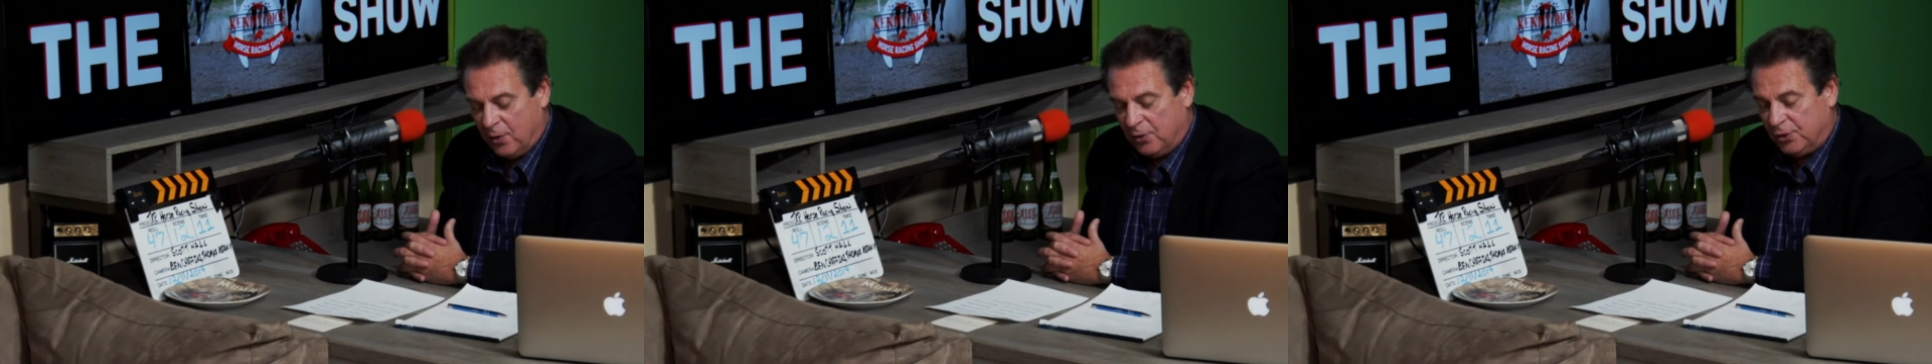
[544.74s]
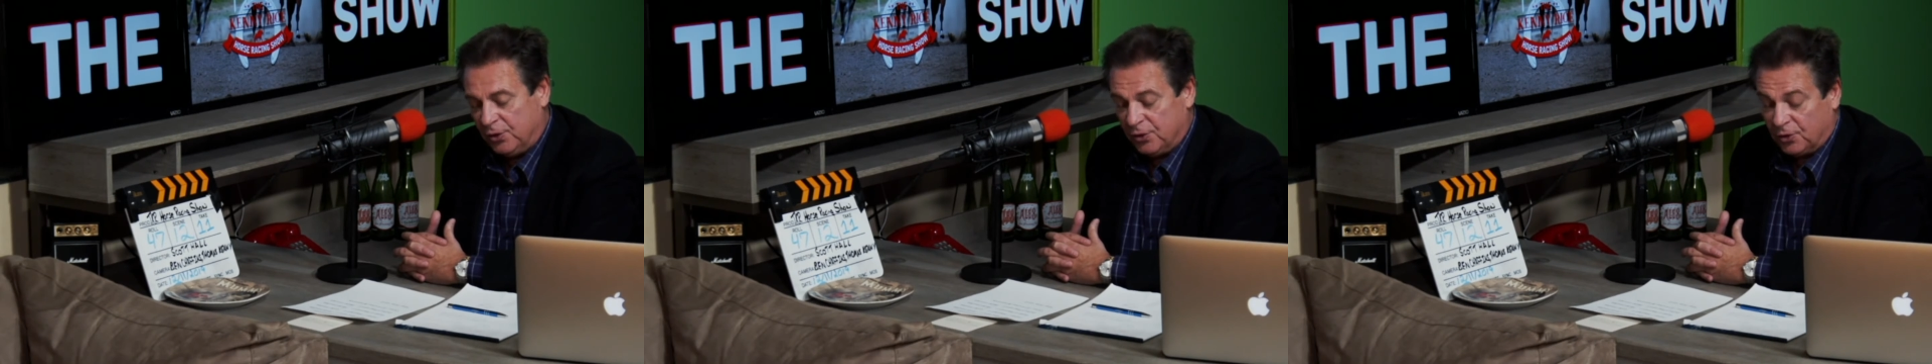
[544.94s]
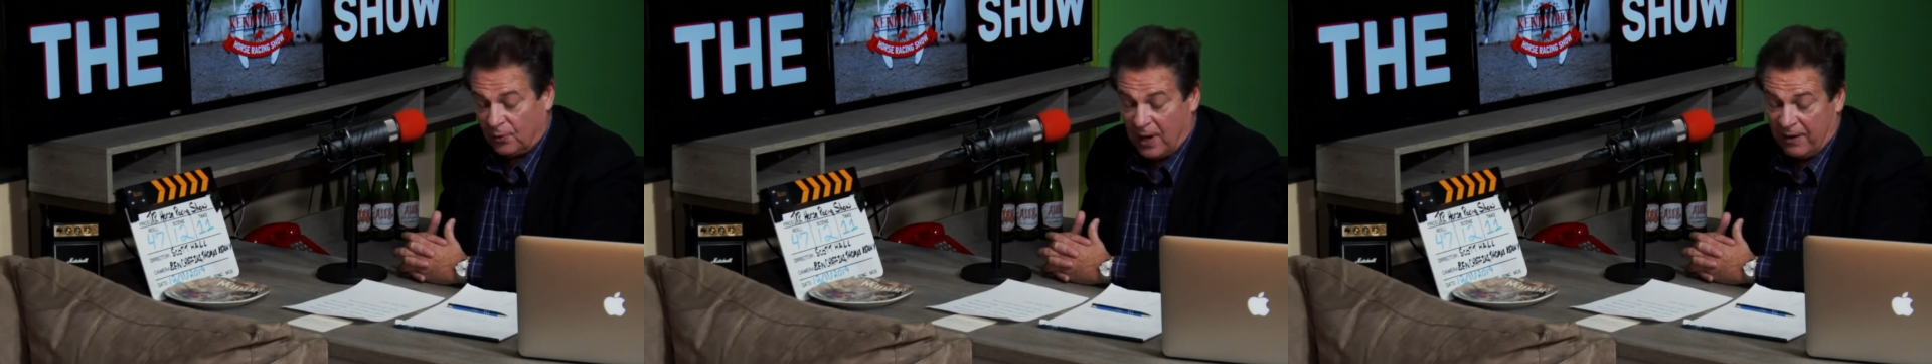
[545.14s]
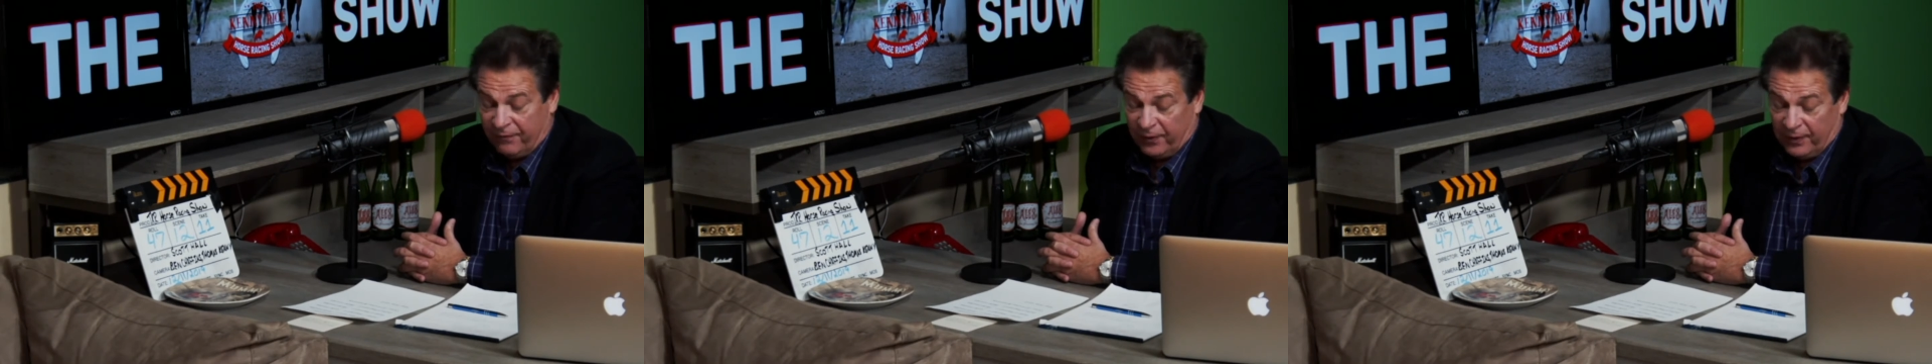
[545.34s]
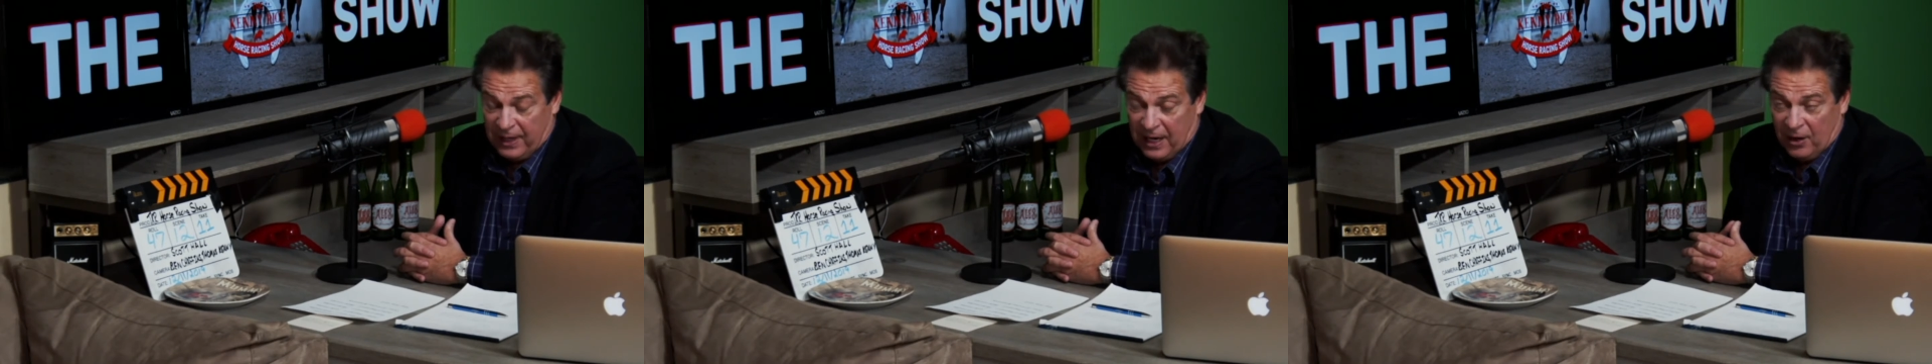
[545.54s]
used to write
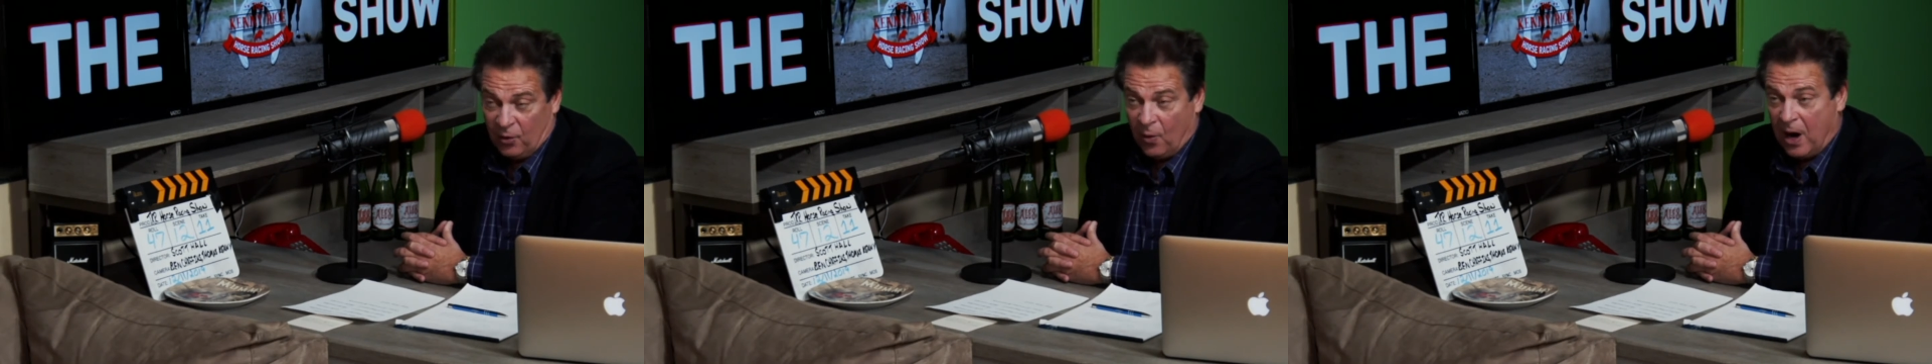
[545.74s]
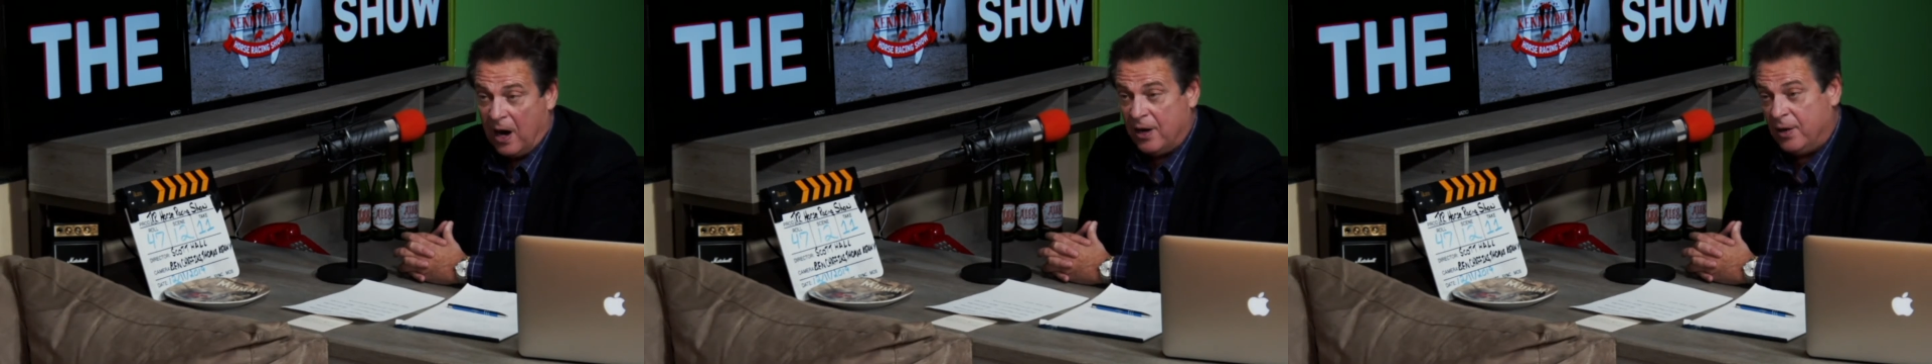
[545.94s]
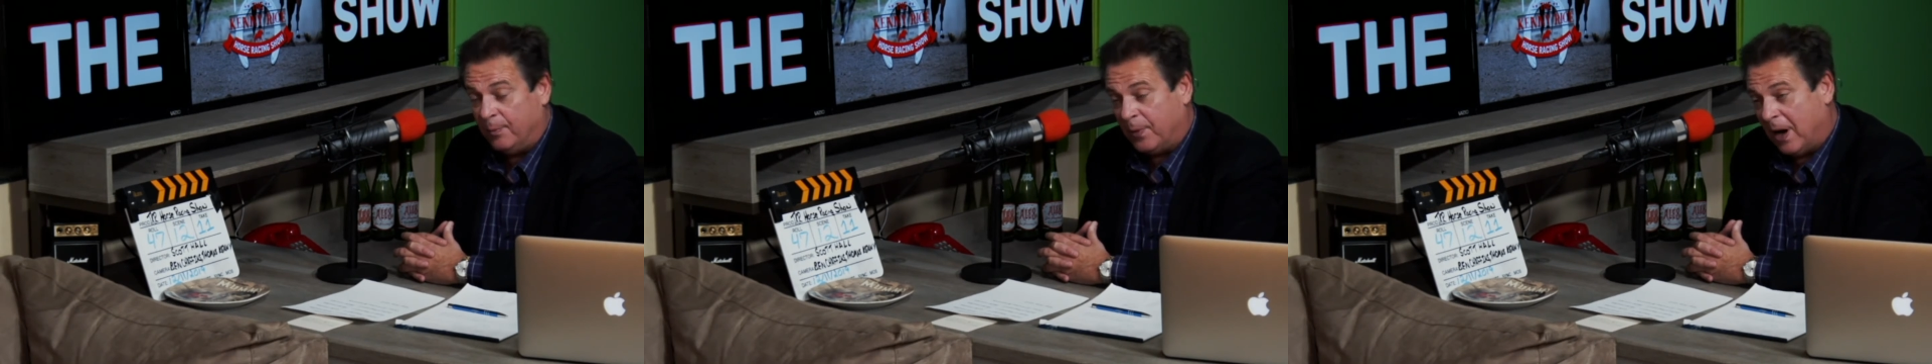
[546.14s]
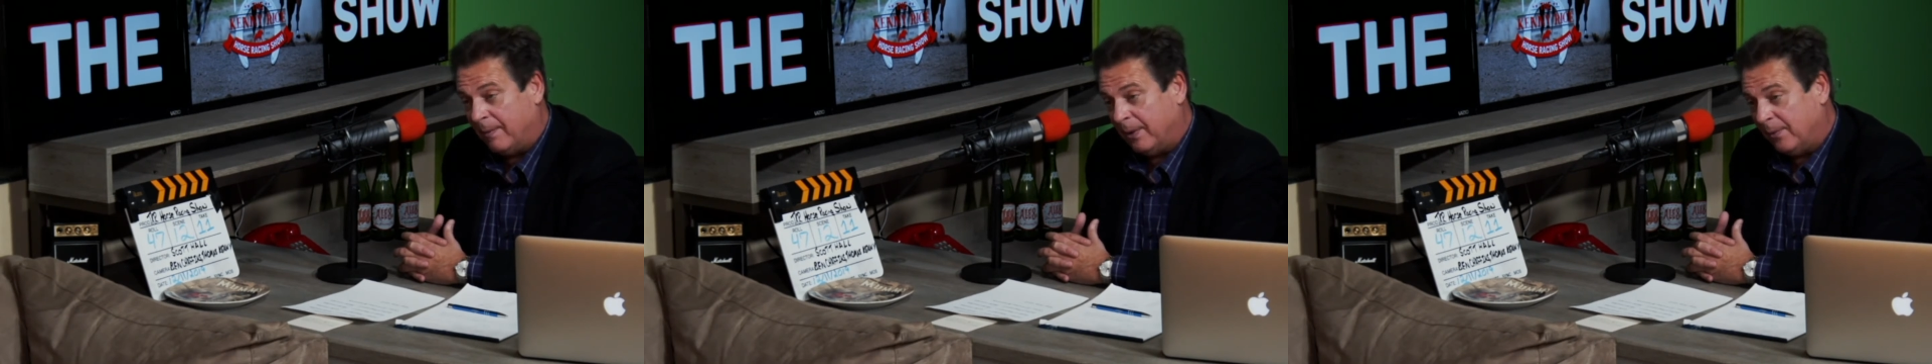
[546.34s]
for the Inquirer. You probably